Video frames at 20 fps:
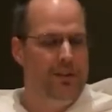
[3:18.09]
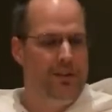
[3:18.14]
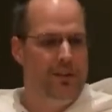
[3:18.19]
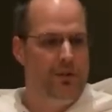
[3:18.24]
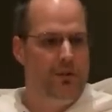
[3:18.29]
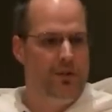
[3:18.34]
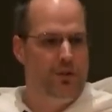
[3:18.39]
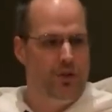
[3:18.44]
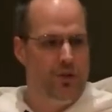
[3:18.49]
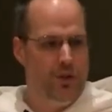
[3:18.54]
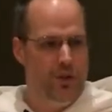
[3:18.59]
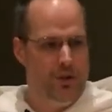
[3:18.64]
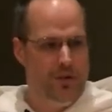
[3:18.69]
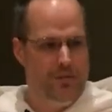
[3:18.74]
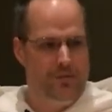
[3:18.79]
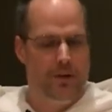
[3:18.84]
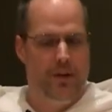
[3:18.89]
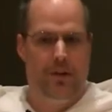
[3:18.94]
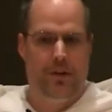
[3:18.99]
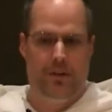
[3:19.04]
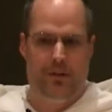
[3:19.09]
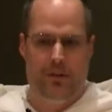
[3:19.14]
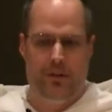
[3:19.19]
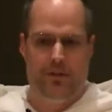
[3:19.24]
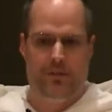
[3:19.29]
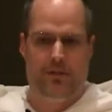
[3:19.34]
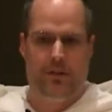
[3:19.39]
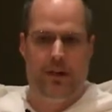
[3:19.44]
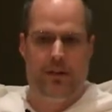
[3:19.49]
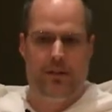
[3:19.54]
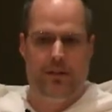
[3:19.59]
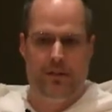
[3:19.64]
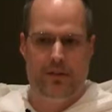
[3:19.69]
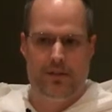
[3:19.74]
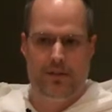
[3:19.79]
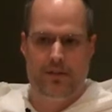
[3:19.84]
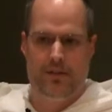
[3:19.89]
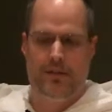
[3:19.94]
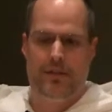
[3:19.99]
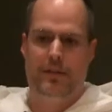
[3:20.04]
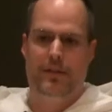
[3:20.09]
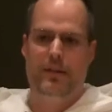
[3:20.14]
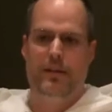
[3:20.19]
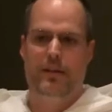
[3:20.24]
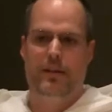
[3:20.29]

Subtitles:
You would show in front of your instructors